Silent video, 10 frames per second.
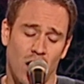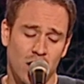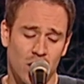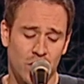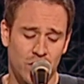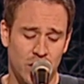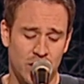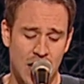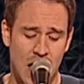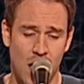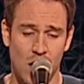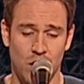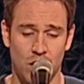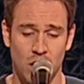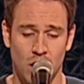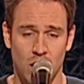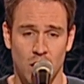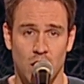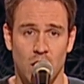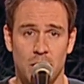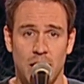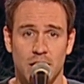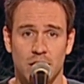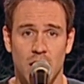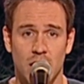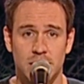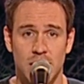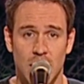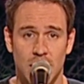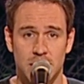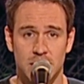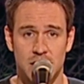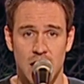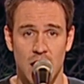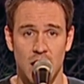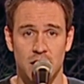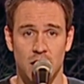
Over now, my granddad is dead.